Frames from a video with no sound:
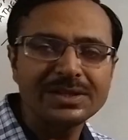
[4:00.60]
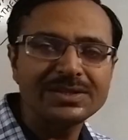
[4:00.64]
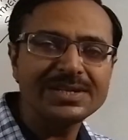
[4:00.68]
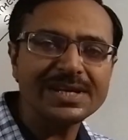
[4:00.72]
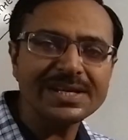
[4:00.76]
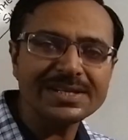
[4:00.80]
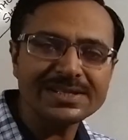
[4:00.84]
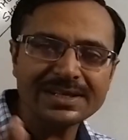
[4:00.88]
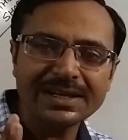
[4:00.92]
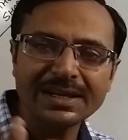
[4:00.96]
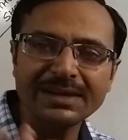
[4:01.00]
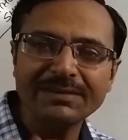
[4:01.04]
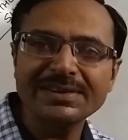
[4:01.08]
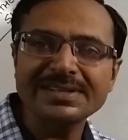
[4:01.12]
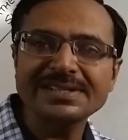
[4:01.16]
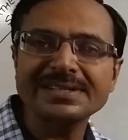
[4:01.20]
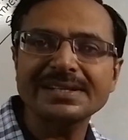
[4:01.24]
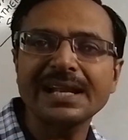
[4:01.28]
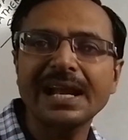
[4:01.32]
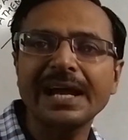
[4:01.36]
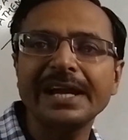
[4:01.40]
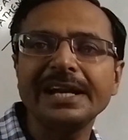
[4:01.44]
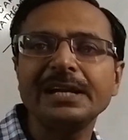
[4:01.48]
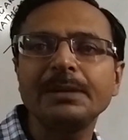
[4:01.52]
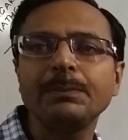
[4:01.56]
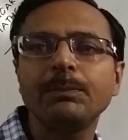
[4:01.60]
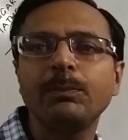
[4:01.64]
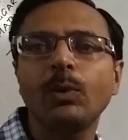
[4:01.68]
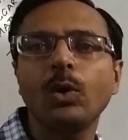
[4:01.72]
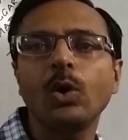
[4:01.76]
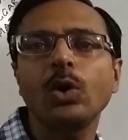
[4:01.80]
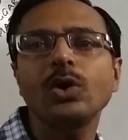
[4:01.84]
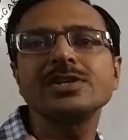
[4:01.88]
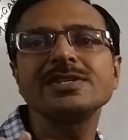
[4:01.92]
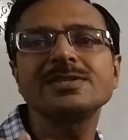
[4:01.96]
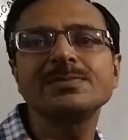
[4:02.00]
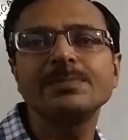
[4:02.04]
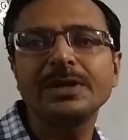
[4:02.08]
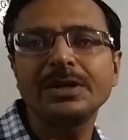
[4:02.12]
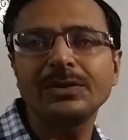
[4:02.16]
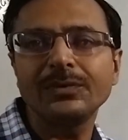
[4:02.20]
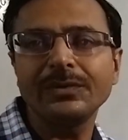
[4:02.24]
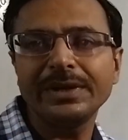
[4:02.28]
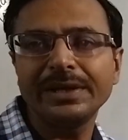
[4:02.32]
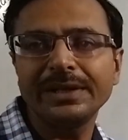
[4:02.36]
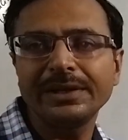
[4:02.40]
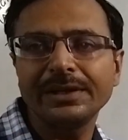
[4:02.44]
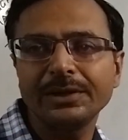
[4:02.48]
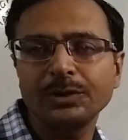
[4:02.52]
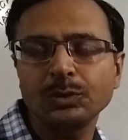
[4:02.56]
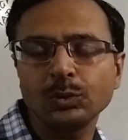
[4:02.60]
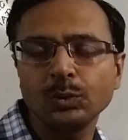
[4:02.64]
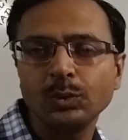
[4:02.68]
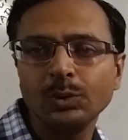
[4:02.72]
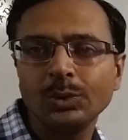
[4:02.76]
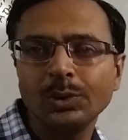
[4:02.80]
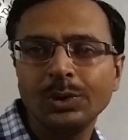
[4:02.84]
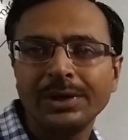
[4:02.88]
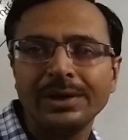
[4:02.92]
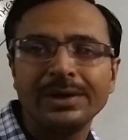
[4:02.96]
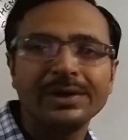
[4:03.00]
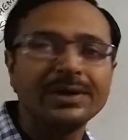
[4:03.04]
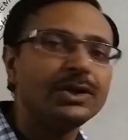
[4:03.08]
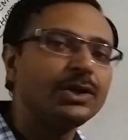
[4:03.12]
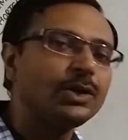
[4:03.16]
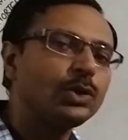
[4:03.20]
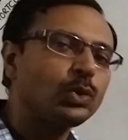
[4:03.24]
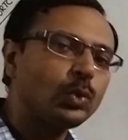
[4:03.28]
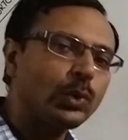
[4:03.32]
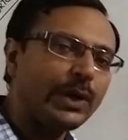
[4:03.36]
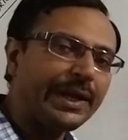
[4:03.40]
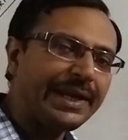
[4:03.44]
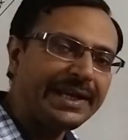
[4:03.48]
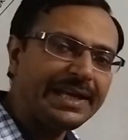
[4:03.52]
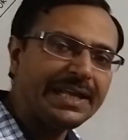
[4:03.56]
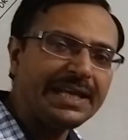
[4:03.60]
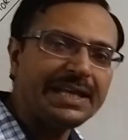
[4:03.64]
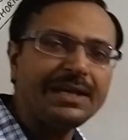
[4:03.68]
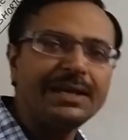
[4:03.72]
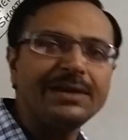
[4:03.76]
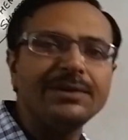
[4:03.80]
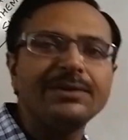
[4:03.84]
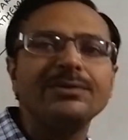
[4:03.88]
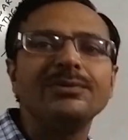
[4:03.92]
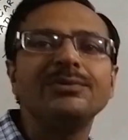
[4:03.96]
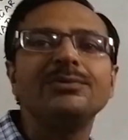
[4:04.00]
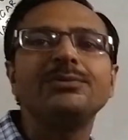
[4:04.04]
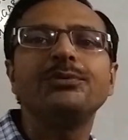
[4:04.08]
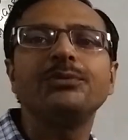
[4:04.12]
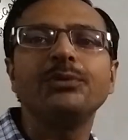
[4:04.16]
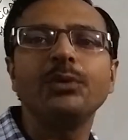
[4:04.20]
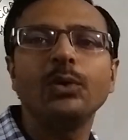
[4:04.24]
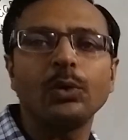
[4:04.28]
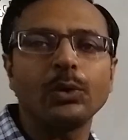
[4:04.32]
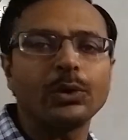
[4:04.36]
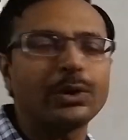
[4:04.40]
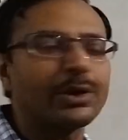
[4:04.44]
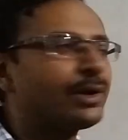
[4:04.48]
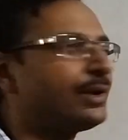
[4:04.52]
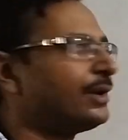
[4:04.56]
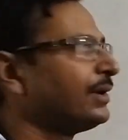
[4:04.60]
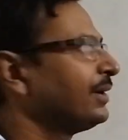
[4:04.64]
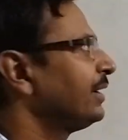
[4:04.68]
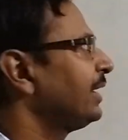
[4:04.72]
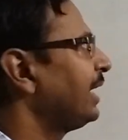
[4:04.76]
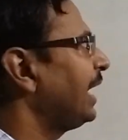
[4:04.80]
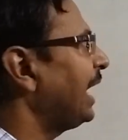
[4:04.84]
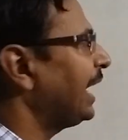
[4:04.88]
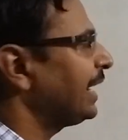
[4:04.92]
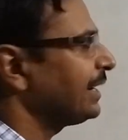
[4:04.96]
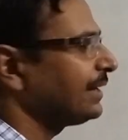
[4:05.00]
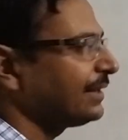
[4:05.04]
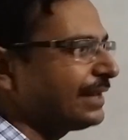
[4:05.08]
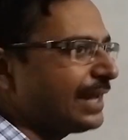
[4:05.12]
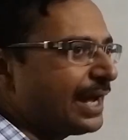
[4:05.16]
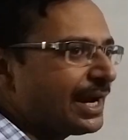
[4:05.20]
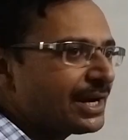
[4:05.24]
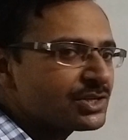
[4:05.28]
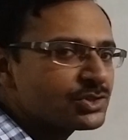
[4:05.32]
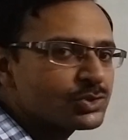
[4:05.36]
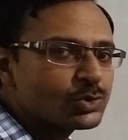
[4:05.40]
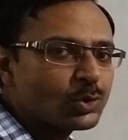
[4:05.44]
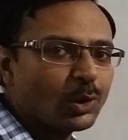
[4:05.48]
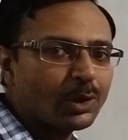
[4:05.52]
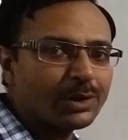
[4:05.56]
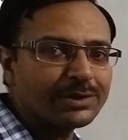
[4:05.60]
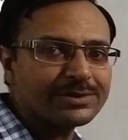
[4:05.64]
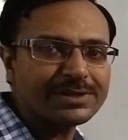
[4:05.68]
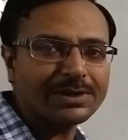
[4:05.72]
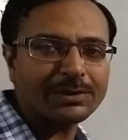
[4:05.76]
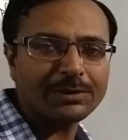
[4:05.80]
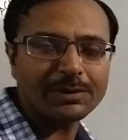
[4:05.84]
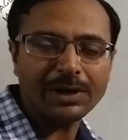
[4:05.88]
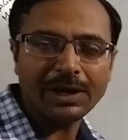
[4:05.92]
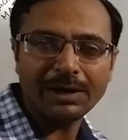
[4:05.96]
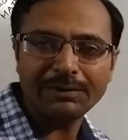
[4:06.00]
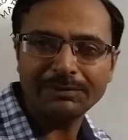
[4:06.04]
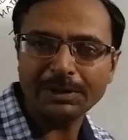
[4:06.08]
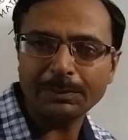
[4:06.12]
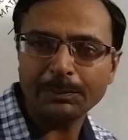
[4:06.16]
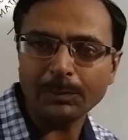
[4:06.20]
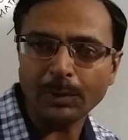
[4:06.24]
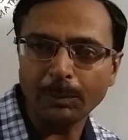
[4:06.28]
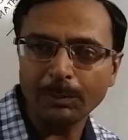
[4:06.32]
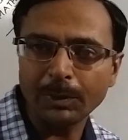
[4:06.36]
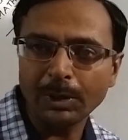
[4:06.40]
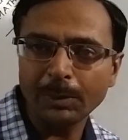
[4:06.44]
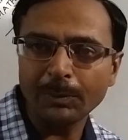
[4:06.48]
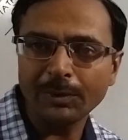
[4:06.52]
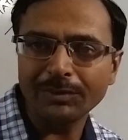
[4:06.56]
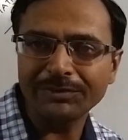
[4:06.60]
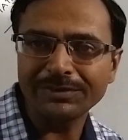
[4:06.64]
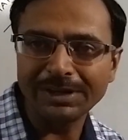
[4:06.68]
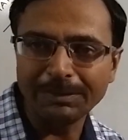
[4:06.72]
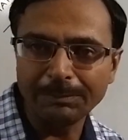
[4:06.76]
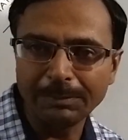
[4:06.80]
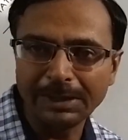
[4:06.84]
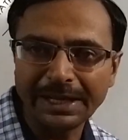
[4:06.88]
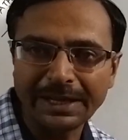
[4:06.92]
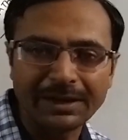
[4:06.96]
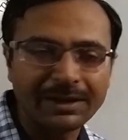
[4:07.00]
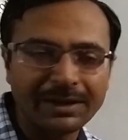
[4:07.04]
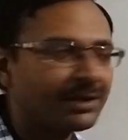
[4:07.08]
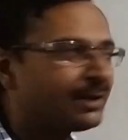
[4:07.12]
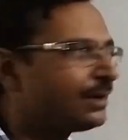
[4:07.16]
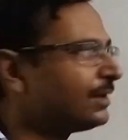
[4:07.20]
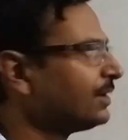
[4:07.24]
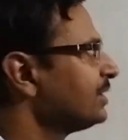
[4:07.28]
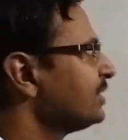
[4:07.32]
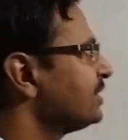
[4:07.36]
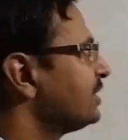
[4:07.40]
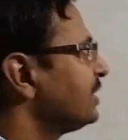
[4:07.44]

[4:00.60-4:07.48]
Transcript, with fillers: Just give a slight pause between the two, 24, and that solves our problem of doubling.